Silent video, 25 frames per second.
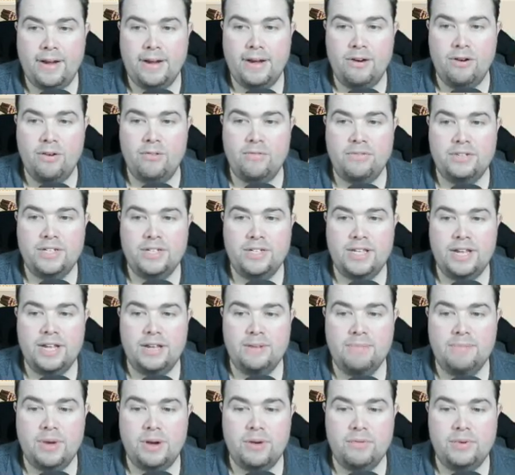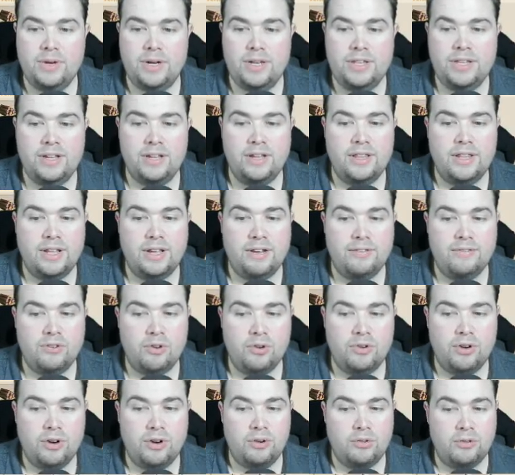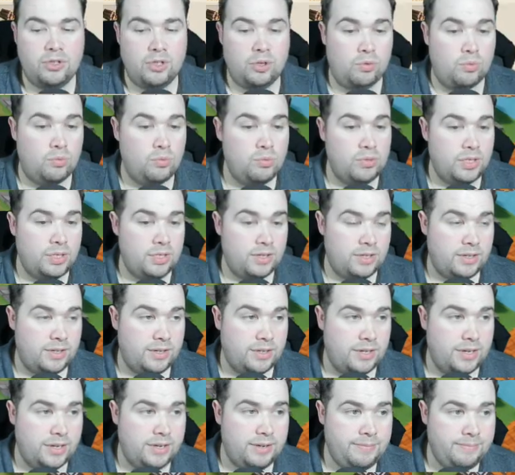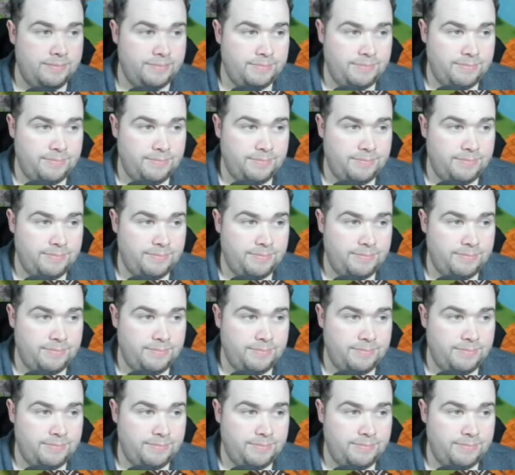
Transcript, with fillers: Now, obviously, they're moaning that they've got no tools, okay?